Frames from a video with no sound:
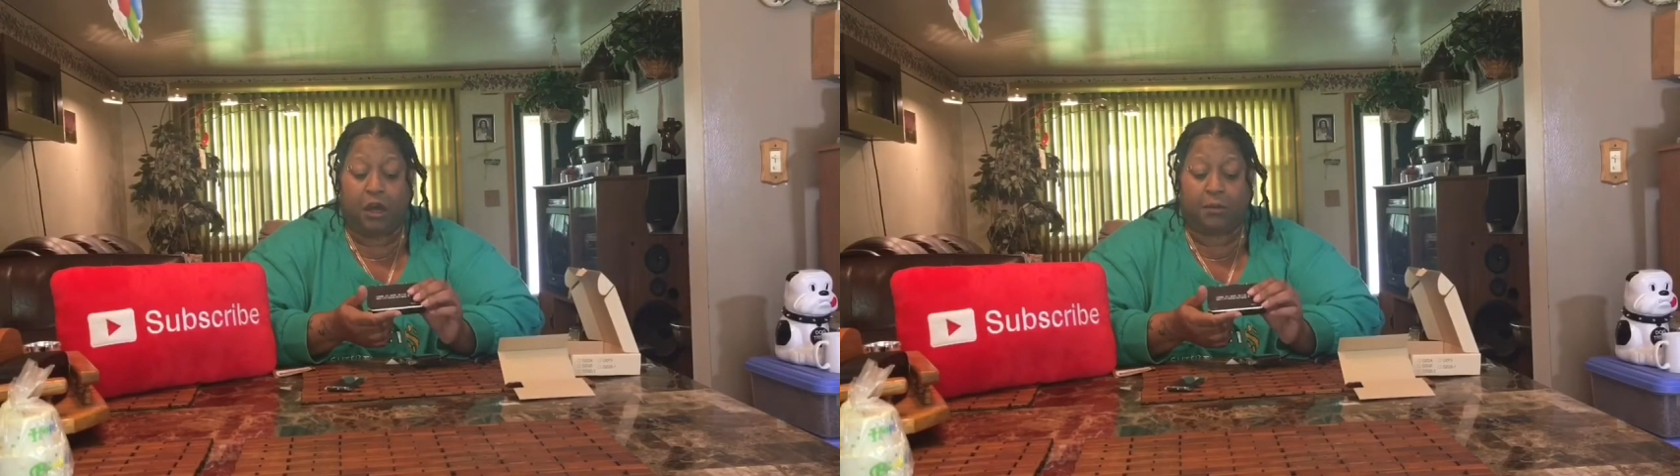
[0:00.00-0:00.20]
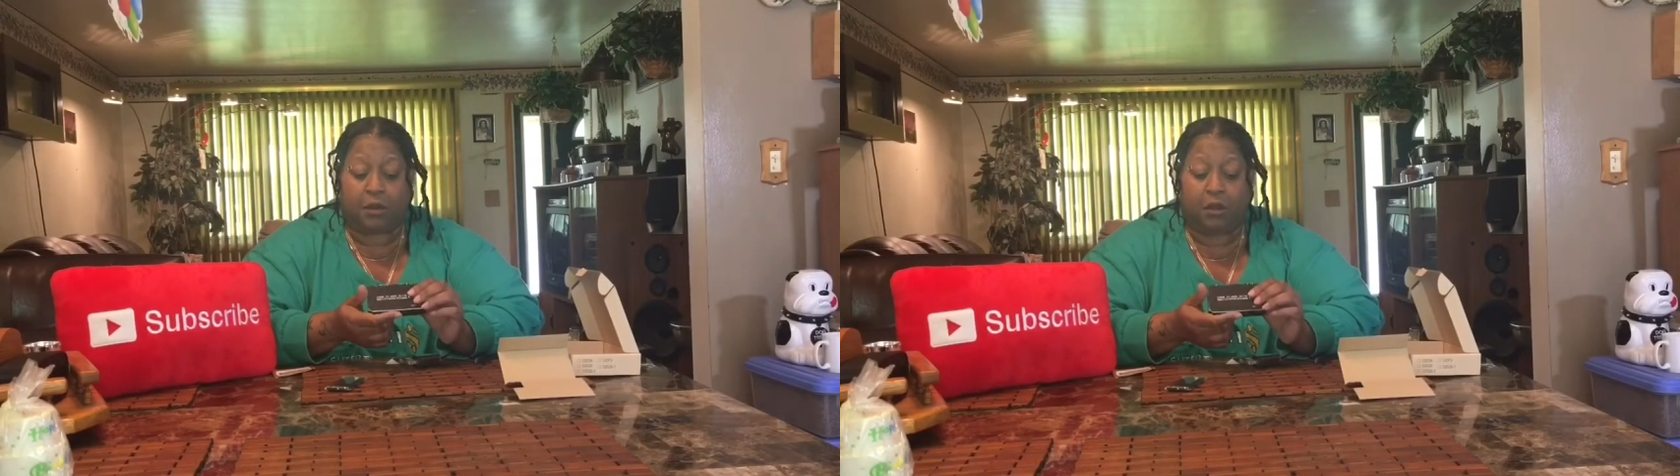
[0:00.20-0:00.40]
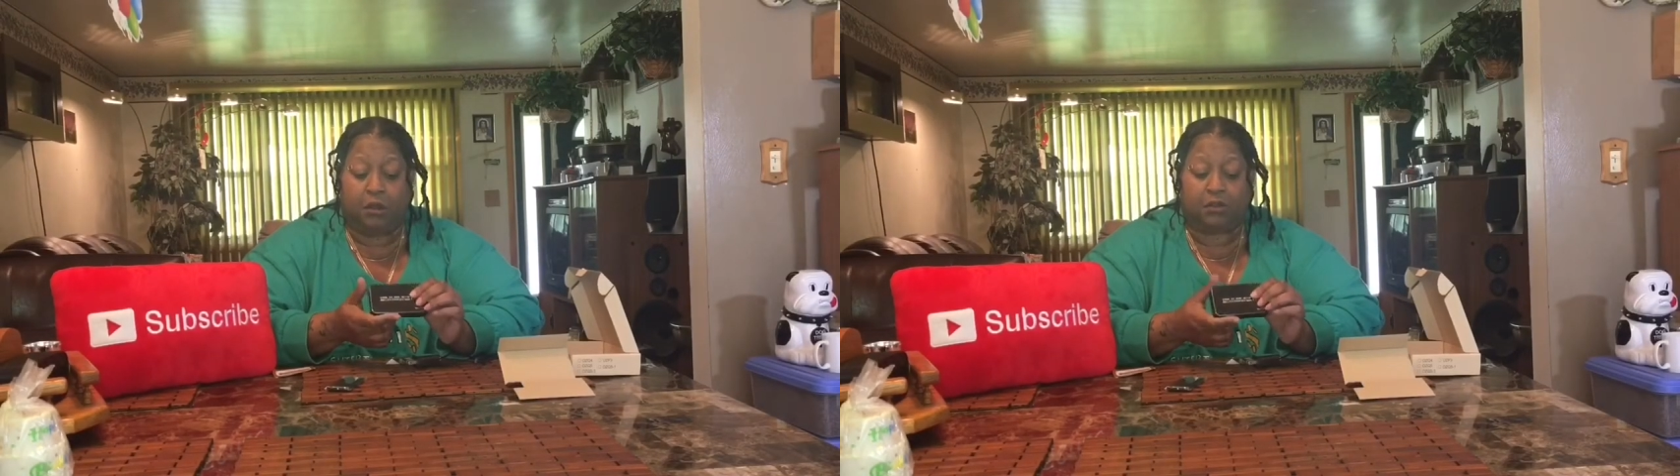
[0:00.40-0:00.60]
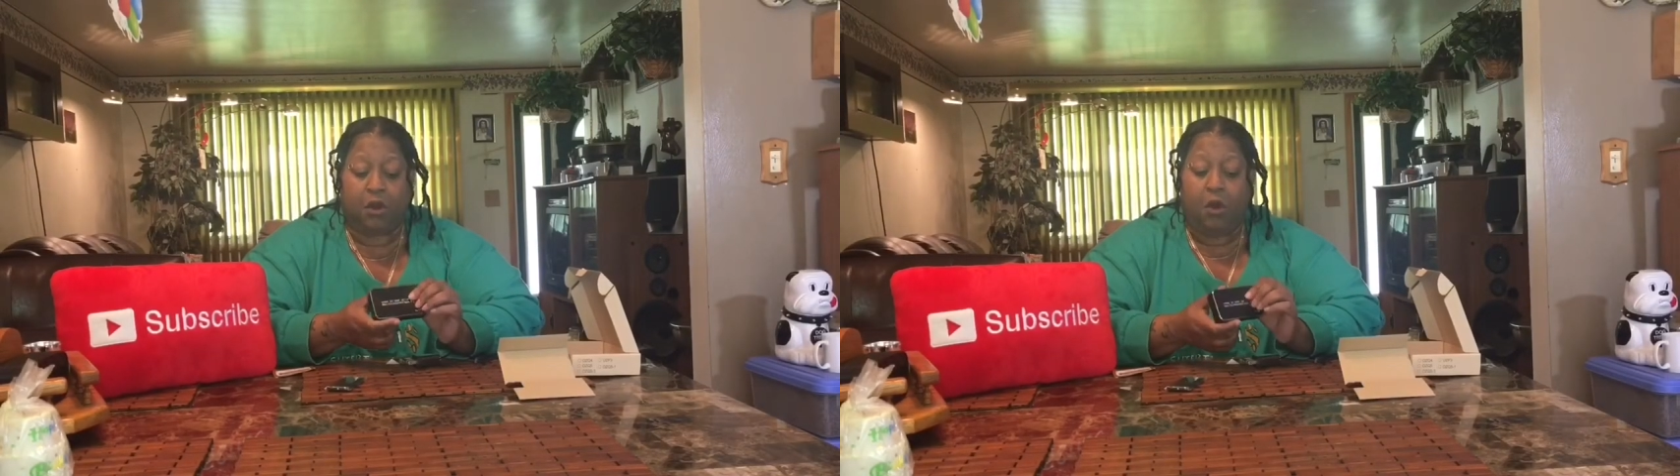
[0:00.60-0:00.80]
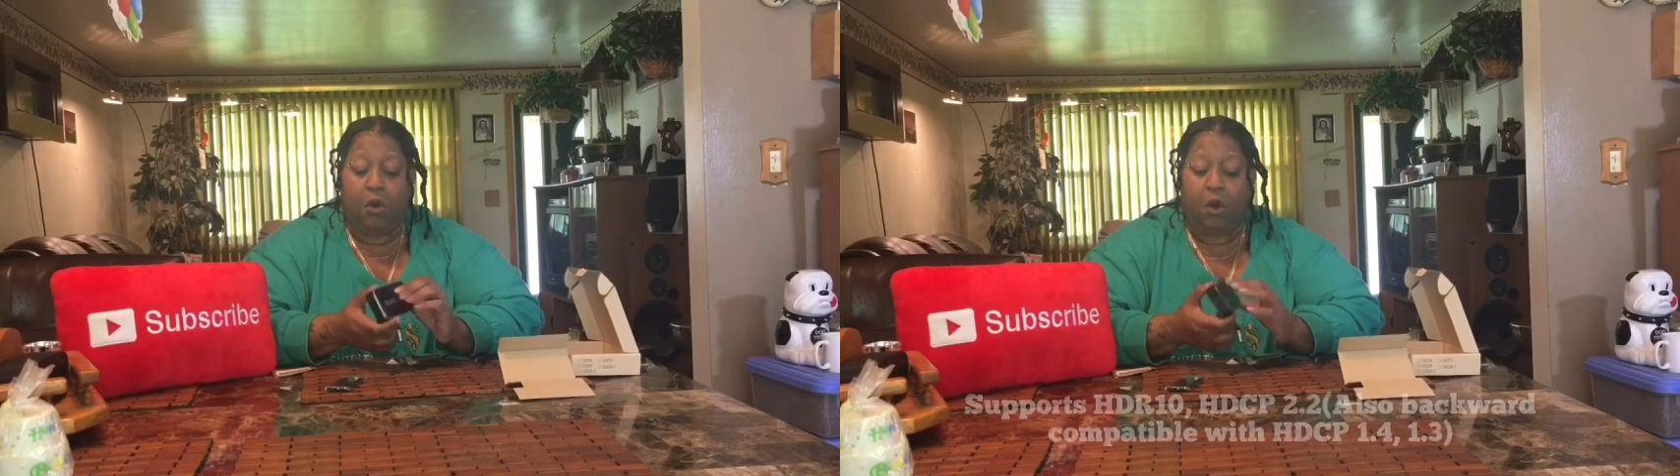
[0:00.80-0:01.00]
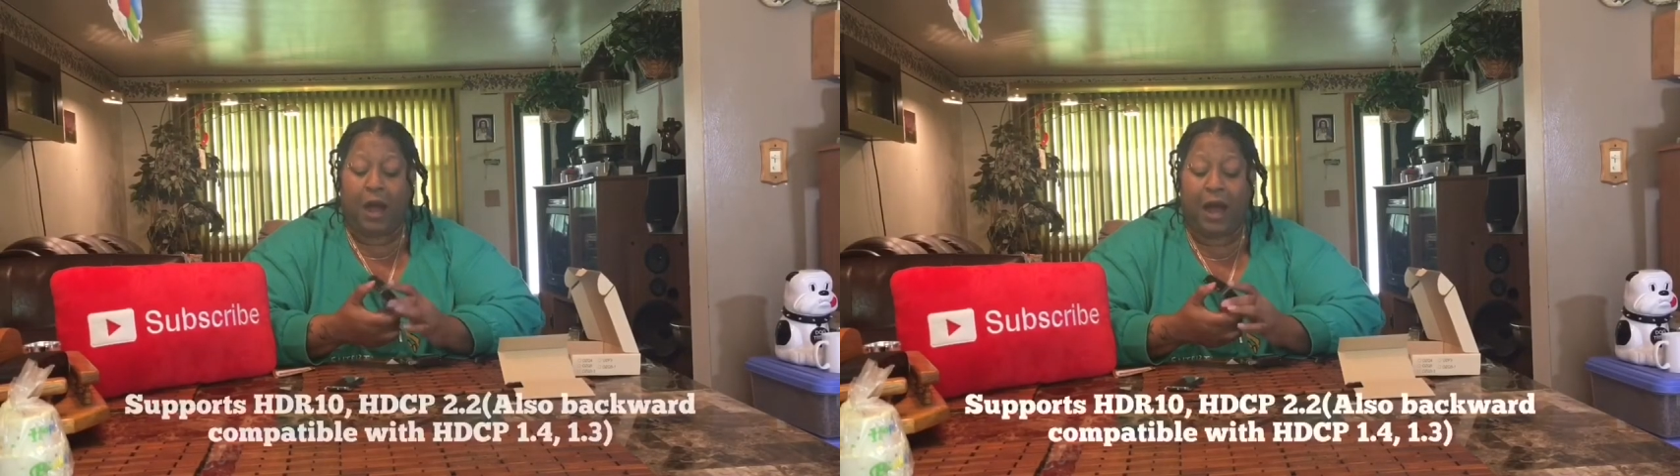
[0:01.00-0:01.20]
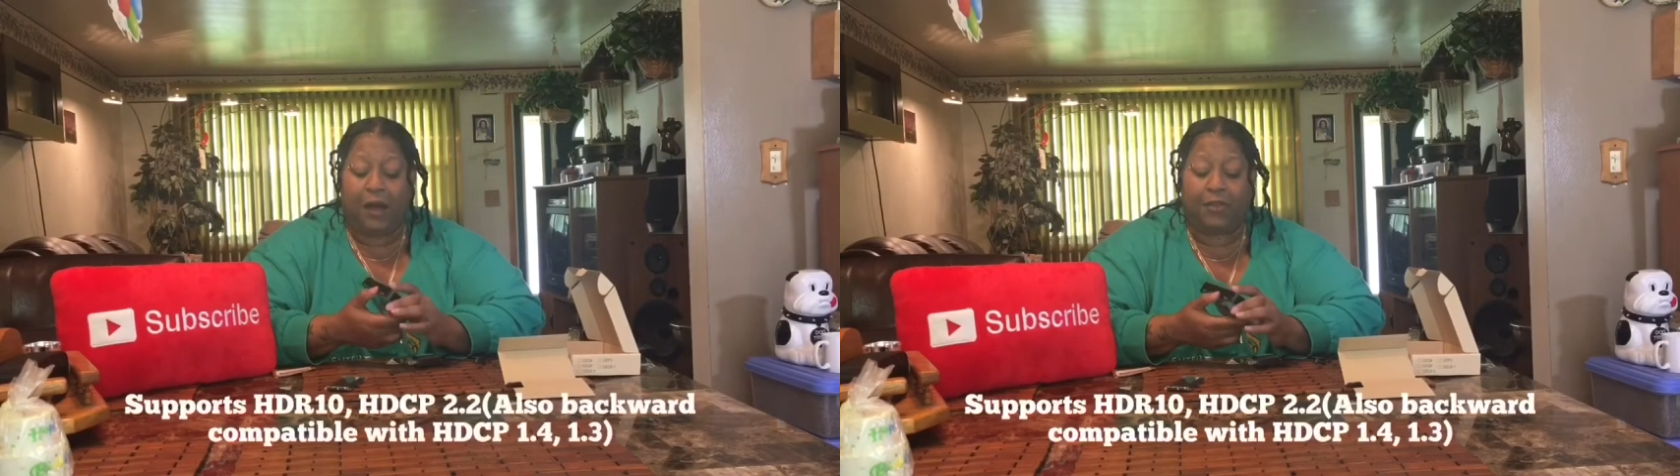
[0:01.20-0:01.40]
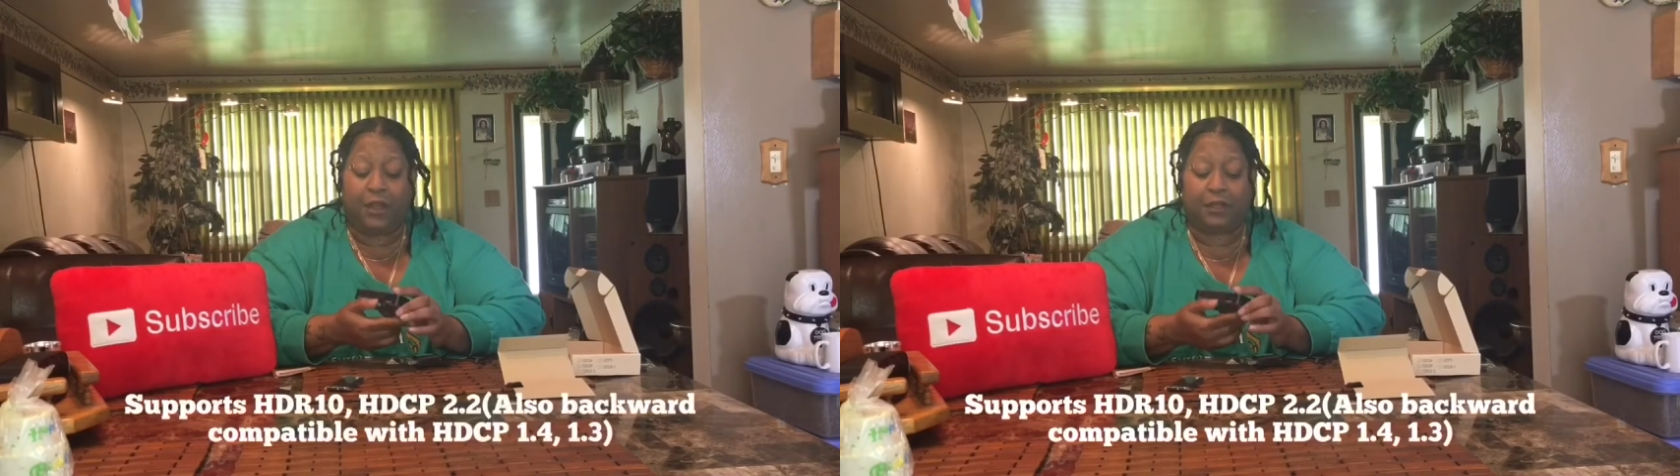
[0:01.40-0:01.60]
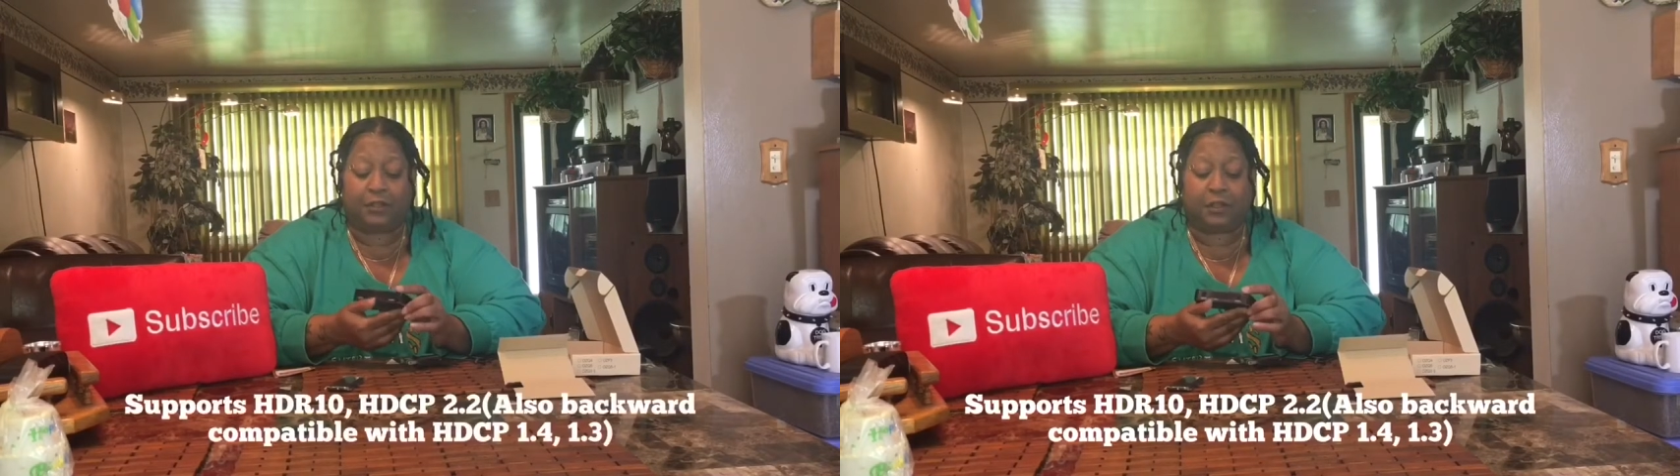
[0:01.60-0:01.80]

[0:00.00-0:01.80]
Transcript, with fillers: close on how this